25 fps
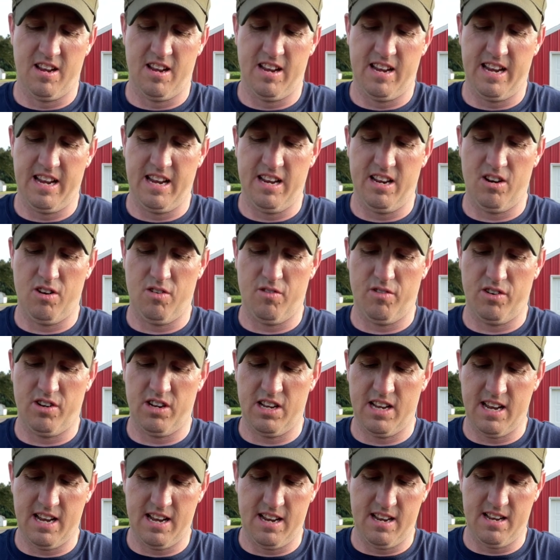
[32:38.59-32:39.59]
hand over
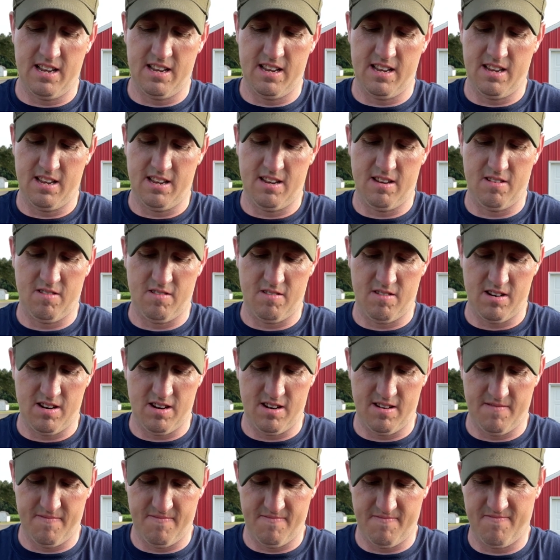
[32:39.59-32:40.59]
tie, right?
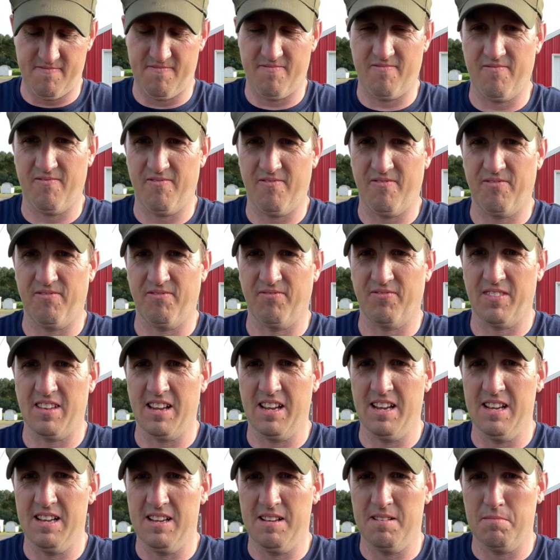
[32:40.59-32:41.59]

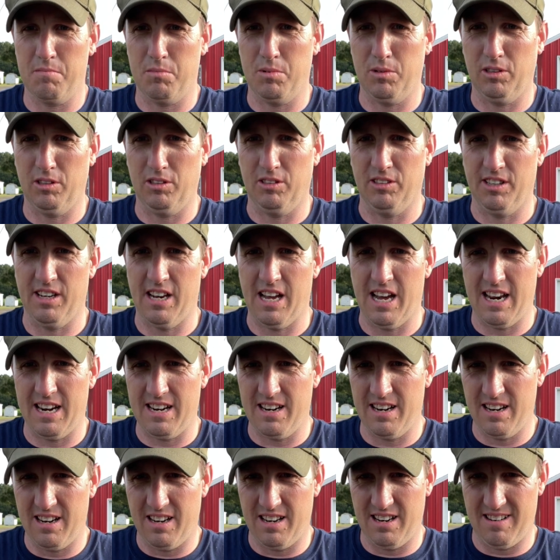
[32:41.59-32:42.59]
Put a little knot
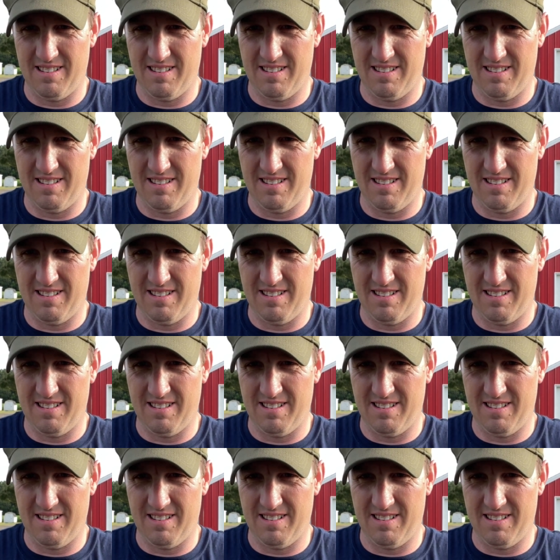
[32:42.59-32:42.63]
in it